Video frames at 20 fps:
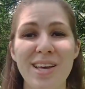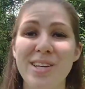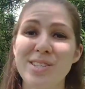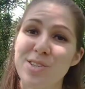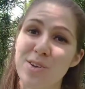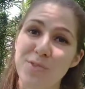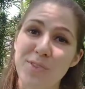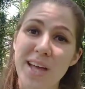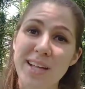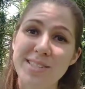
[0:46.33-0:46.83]

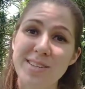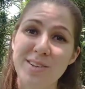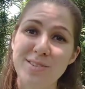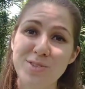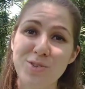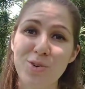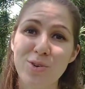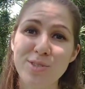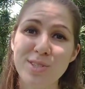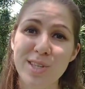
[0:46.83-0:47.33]
So if that
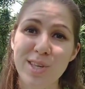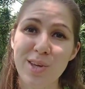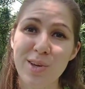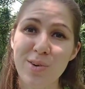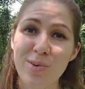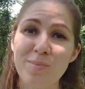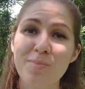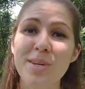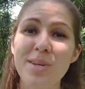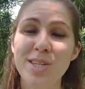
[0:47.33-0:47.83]
sounds cool to
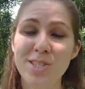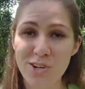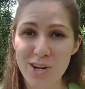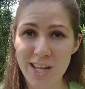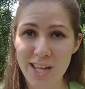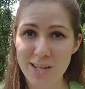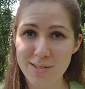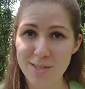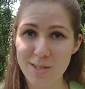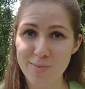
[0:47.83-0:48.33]
you, be sure to
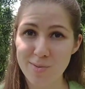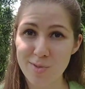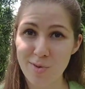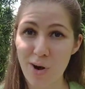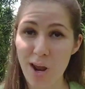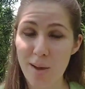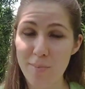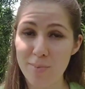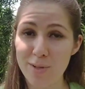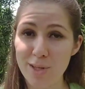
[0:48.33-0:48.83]
hit
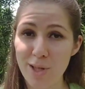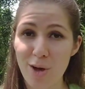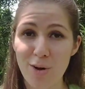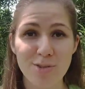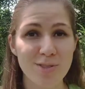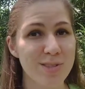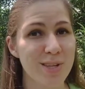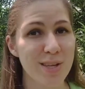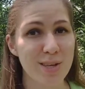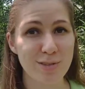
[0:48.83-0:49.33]
subscribe below
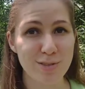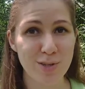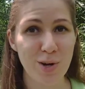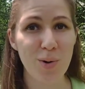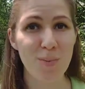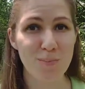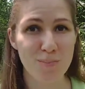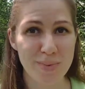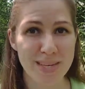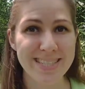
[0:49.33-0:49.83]
so that you
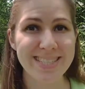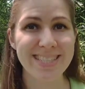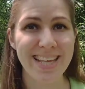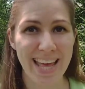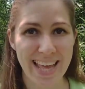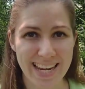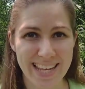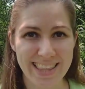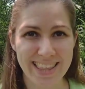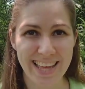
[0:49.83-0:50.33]
don't miss
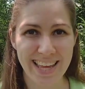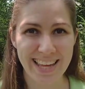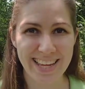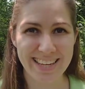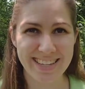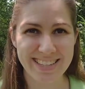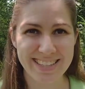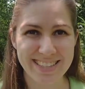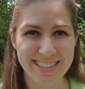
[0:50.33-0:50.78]
anything.